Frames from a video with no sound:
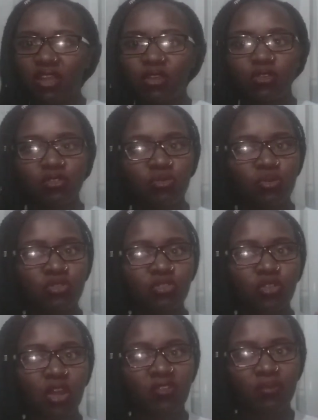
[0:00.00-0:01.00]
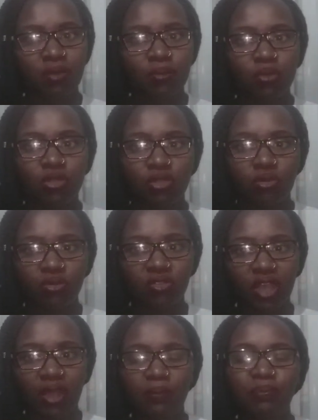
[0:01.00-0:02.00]
You don't want to have a baby with
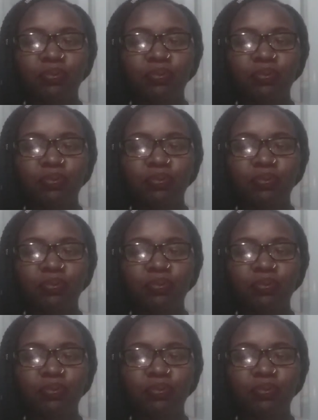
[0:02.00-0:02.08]
nausea.